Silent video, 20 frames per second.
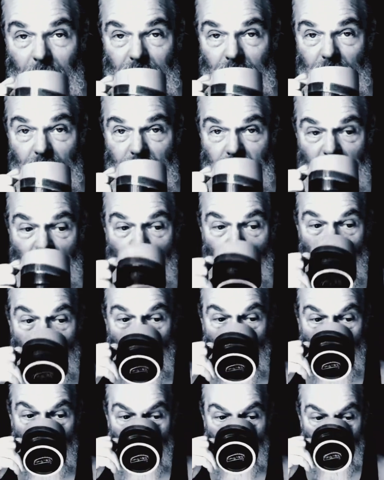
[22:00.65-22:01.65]
love it.
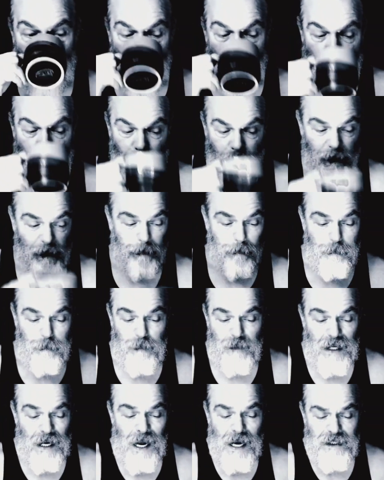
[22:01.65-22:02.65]

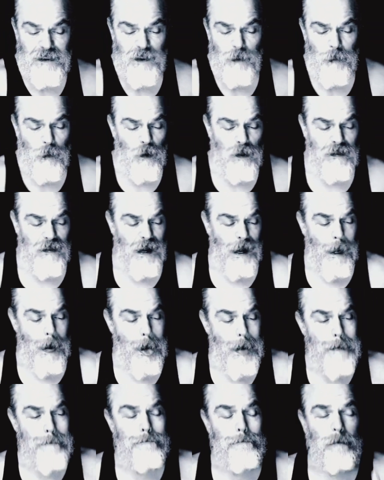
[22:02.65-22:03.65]
I support
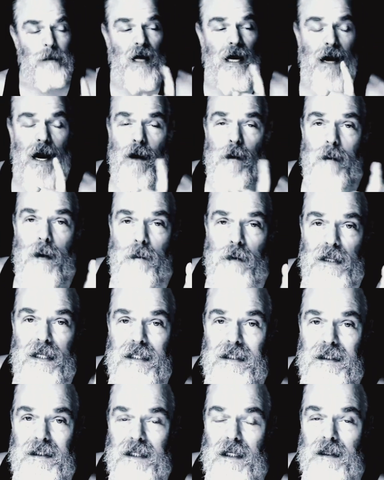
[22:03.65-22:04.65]
that. And I remember
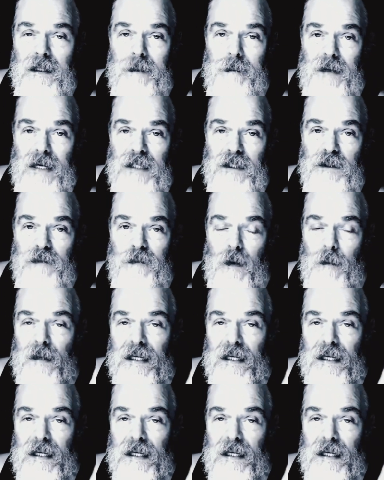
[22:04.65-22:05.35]
this silly bitch from the